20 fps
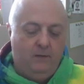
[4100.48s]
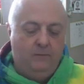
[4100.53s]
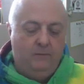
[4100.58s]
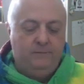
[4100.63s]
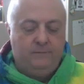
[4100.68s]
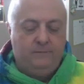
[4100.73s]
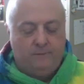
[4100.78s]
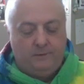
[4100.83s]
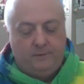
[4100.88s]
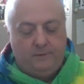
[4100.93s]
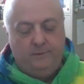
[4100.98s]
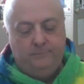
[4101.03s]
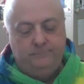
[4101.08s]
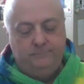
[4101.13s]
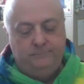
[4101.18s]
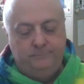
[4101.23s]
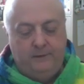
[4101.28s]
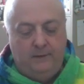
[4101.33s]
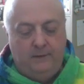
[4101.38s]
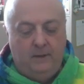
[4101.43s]
for
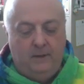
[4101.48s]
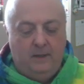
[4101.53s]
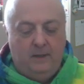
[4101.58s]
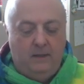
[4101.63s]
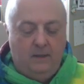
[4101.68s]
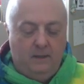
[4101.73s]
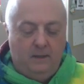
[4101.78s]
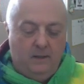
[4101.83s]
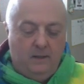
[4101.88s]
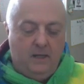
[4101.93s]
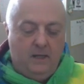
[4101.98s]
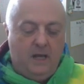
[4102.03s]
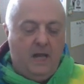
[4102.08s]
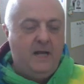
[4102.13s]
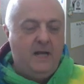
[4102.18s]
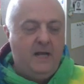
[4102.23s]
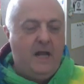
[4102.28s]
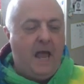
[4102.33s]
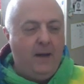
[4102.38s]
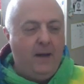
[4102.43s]

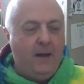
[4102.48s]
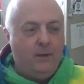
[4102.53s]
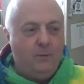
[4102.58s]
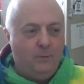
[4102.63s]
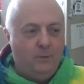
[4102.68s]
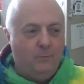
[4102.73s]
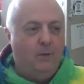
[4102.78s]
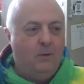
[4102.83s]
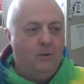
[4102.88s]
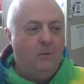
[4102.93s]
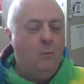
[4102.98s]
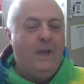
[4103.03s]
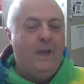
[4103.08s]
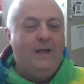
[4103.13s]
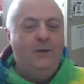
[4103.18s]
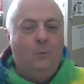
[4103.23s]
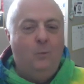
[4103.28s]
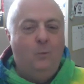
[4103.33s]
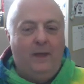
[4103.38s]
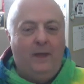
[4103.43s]
an equitable
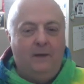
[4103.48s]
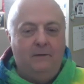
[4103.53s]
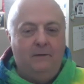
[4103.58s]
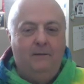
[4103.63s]
win-win.